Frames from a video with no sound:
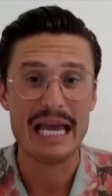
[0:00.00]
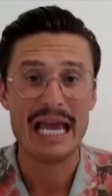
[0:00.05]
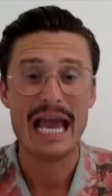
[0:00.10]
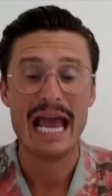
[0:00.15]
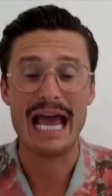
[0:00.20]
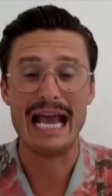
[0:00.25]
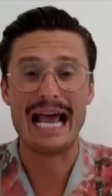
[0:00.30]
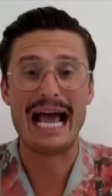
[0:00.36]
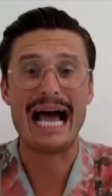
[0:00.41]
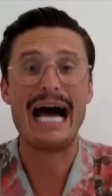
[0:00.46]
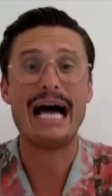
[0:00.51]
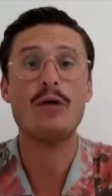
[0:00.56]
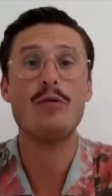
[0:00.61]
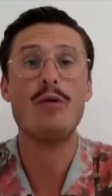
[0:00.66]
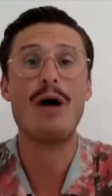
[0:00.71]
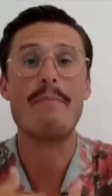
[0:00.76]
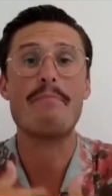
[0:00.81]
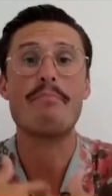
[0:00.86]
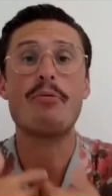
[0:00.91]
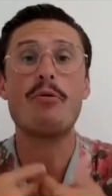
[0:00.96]
and how do
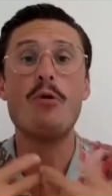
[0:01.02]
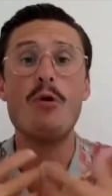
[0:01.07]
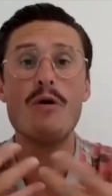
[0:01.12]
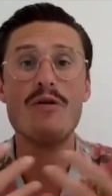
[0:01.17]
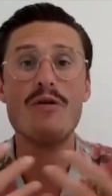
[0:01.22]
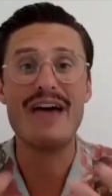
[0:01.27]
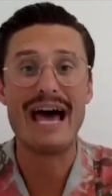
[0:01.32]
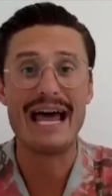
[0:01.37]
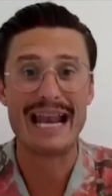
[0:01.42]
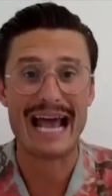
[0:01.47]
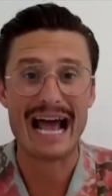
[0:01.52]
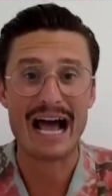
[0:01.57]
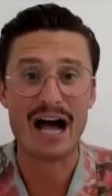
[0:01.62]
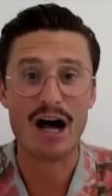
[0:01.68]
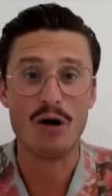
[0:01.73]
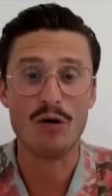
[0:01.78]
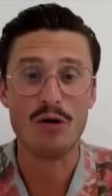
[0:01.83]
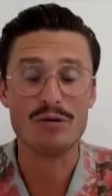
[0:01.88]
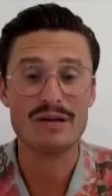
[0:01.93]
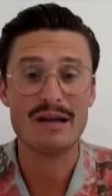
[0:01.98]
I pull that
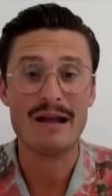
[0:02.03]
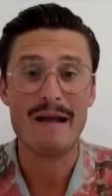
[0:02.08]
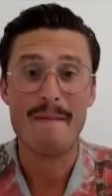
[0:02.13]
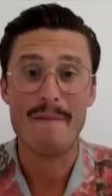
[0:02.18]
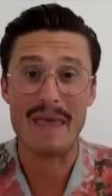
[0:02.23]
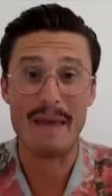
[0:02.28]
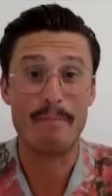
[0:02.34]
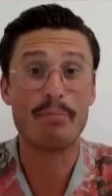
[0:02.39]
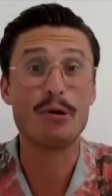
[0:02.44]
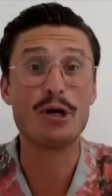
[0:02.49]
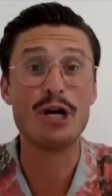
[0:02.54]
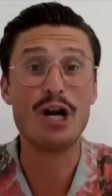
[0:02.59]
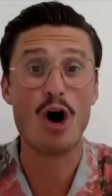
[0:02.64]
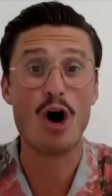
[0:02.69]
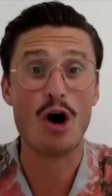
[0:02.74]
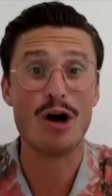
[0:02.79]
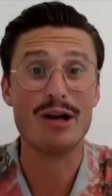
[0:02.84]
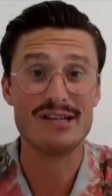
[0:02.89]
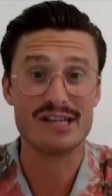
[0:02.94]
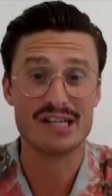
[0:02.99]
out and put it
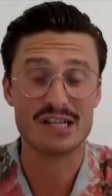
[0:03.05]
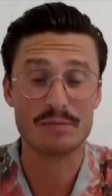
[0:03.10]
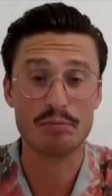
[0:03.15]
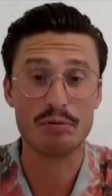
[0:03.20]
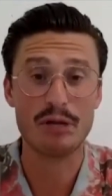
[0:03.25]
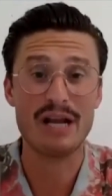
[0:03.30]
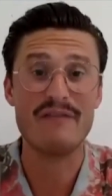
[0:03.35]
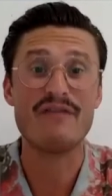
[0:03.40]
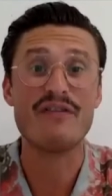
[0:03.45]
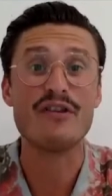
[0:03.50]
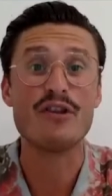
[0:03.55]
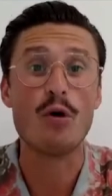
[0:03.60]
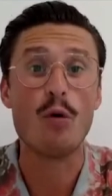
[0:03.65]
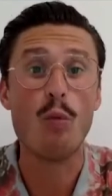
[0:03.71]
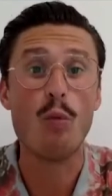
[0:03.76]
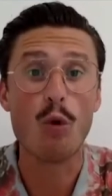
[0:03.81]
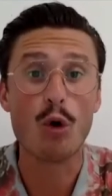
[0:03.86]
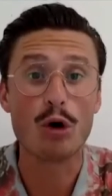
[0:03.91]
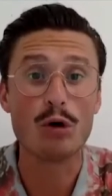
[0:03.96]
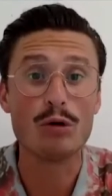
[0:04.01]
on display for the
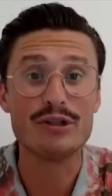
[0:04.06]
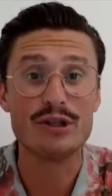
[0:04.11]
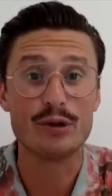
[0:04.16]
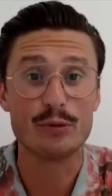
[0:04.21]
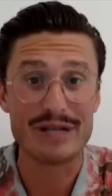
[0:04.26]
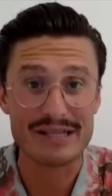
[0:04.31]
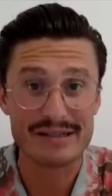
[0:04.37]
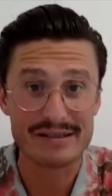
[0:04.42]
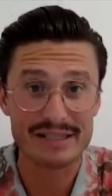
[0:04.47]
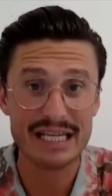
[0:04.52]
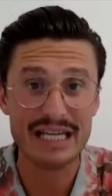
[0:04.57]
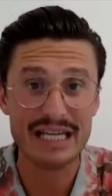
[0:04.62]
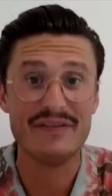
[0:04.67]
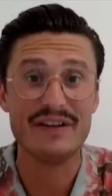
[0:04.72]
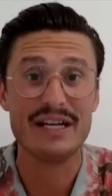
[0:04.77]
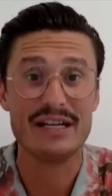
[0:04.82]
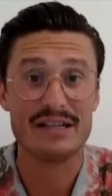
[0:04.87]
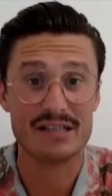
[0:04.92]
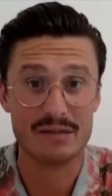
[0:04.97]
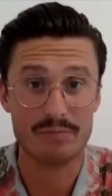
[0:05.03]
world to receive
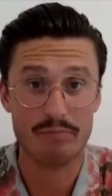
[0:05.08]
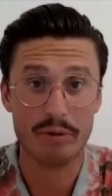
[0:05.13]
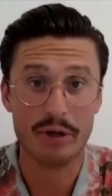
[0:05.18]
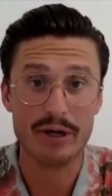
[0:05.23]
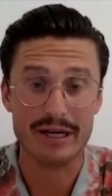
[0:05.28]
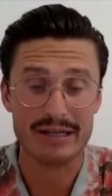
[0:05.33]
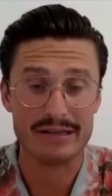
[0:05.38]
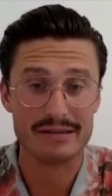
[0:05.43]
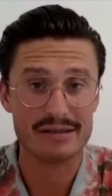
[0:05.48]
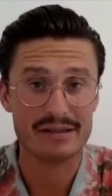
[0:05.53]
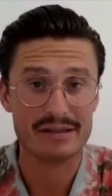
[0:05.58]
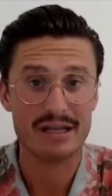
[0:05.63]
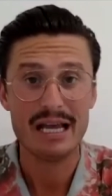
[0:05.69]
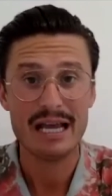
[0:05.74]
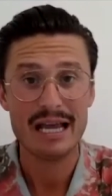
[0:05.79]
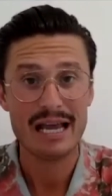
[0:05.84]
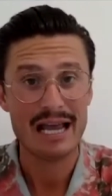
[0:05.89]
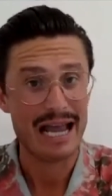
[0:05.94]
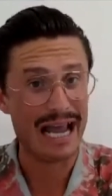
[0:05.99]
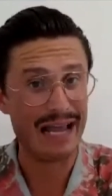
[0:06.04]
and experience.
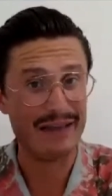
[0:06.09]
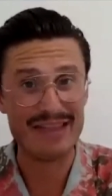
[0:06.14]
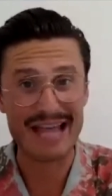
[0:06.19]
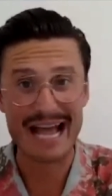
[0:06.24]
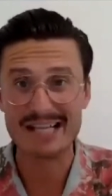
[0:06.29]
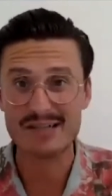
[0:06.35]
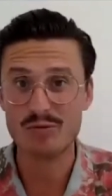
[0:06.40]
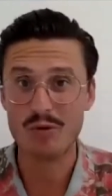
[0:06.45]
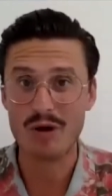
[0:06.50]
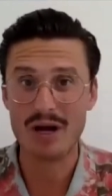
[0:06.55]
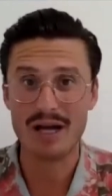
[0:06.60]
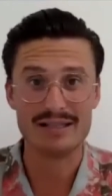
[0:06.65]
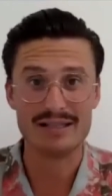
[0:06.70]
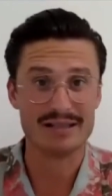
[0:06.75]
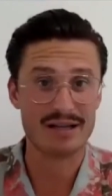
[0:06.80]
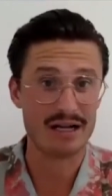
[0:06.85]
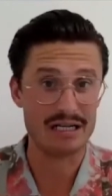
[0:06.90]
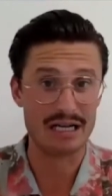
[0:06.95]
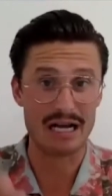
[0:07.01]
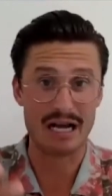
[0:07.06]
And that's why,
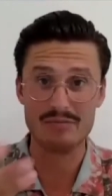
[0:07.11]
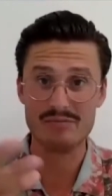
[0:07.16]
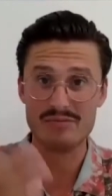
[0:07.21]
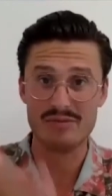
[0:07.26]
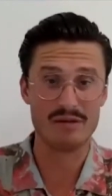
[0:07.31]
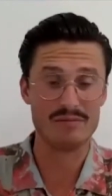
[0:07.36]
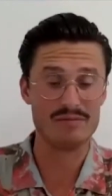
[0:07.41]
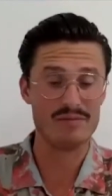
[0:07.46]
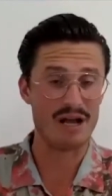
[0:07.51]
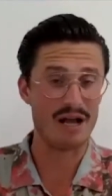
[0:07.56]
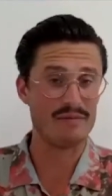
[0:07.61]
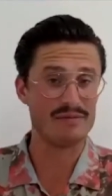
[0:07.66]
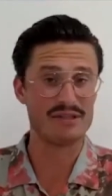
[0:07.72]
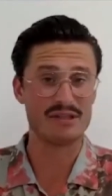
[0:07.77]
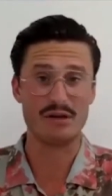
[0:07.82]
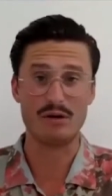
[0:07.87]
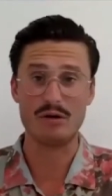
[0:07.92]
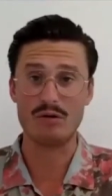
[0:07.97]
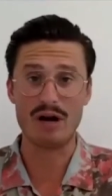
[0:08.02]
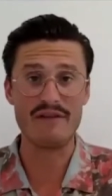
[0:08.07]
Tanya, I'm, I'm, I'm
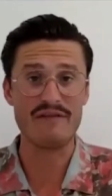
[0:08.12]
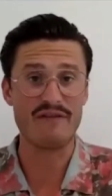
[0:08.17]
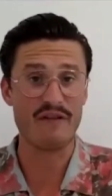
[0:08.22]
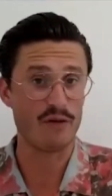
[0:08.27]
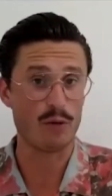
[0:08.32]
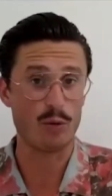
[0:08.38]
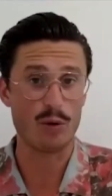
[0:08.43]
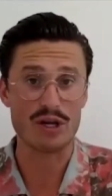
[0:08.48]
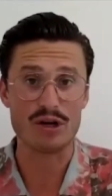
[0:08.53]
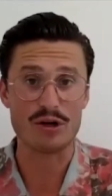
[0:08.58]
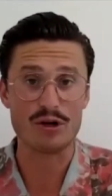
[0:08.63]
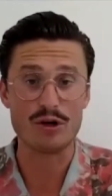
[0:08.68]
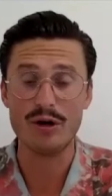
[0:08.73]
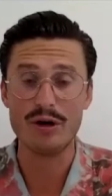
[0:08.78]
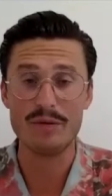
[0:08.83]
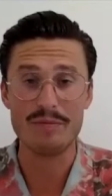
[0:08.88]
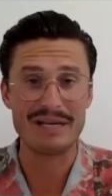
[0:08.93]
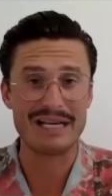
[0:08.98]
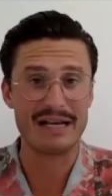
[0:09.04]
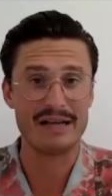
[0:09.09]
so grateful for what you're
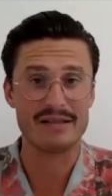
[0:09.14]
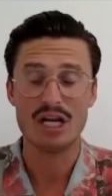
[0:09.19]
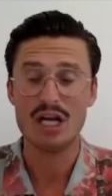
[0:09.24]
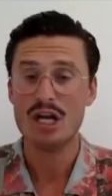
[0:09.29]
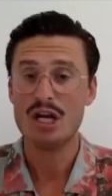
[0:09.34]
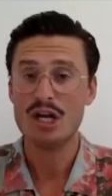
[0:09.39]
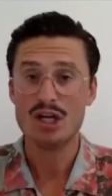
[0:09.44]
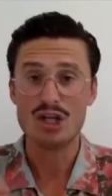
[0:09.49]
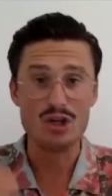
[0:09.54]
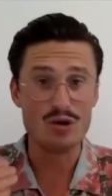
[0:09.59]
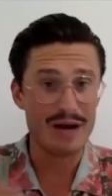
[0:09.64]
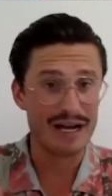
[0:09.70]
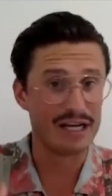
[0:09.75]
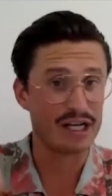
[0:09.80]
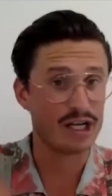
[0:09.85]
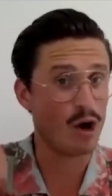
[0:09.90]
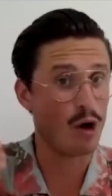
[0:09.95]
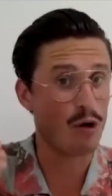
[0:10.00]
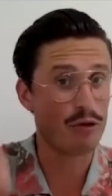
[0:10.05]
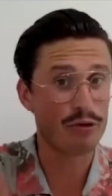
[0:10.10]
doing because you had to
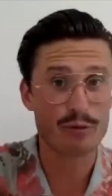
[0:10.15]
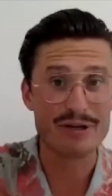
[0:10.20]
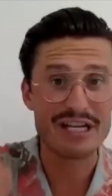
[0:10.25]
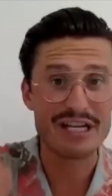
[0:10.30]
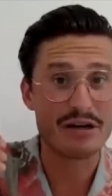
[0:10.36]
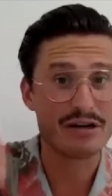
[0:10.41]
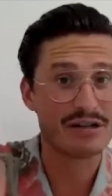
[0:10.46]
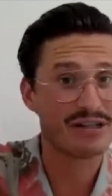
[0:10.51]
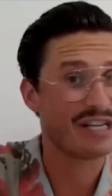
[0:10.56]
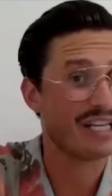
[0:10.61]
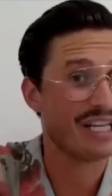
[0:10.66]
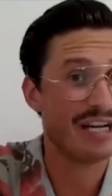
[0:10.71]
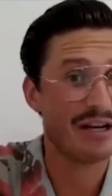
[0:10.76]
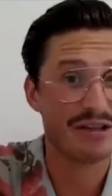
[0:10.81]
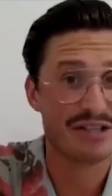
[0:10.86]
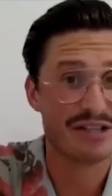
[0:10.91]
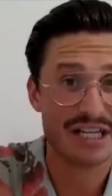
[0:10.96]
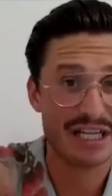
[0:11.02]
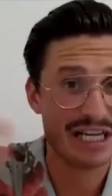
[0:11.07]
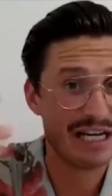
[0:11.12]
go through years and
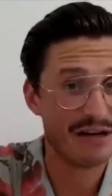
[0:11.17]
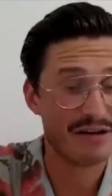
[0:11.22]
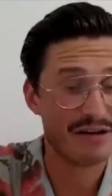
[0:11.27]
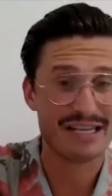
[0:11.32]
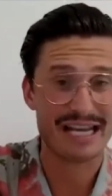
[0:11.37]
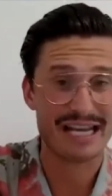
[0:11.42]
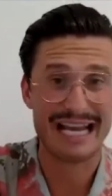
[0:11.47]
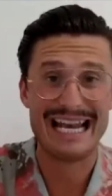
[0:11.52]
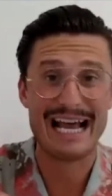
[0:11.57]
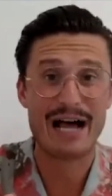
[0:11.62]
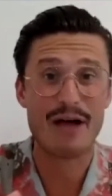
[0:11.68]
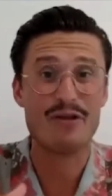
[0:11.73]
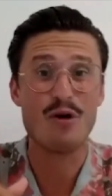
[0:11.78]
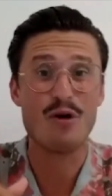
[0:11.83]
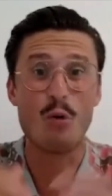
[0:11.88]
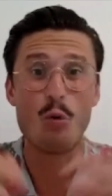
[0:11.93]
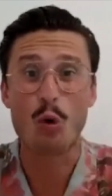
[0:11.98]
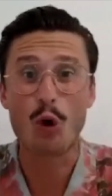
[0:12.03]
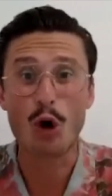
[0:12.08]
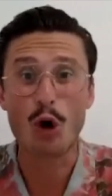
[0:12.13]
years and years. And now the
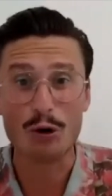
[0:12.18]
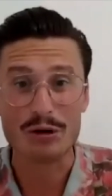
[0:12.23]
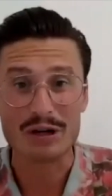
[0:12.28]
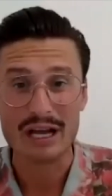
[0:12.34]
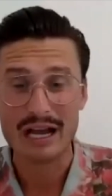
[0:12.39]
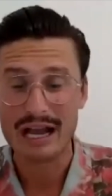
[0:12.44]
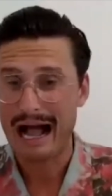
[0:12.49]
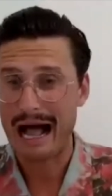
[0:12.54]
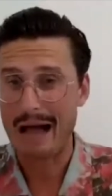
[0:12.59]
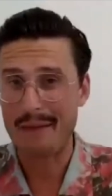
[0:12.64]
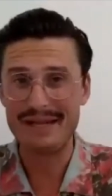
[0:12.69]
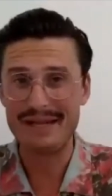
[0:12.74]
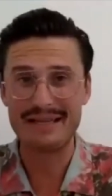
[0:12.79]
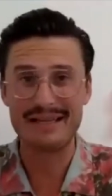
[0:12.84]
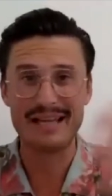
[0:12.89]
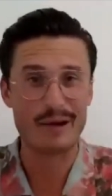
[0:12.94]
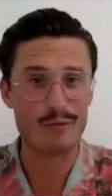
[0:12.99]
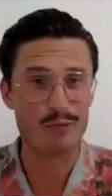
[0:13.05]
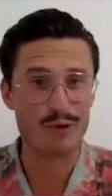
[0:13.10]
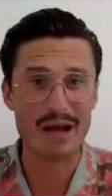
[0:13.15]
world, I mean,
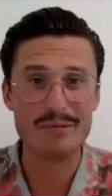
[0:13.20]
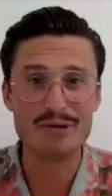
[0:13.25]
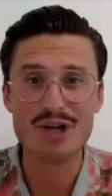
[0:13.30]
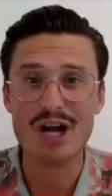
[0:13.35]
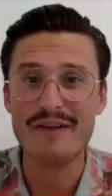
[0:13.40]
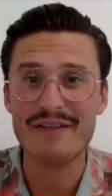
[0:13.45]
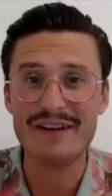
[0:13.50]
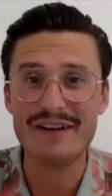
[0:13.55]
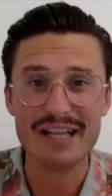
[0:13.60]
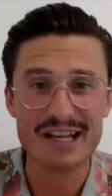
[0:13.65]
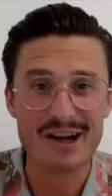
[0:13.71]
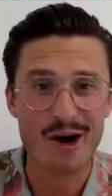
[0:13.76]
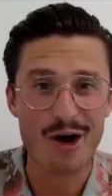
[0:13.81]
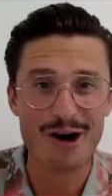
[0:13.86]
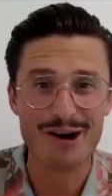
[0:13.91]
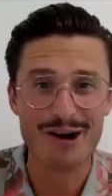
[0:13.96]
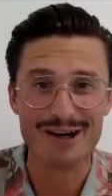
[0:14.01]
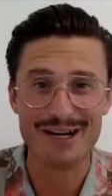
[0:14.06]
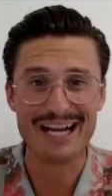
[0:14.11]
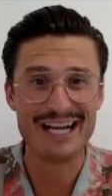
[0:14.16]
like when I'm driving in the
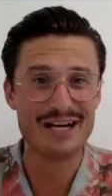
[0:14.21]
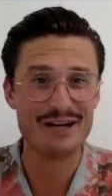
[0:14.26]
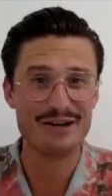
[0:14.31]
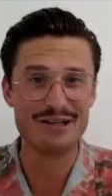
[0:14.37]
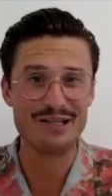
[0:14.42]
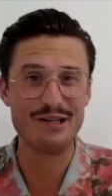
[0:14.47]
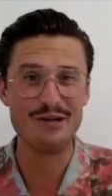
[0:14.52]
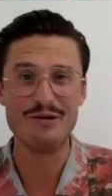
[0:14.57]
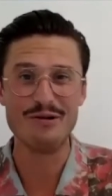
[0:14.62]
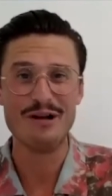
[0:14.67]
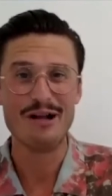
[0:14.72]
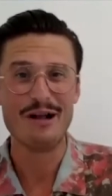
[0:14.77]
car and I hear you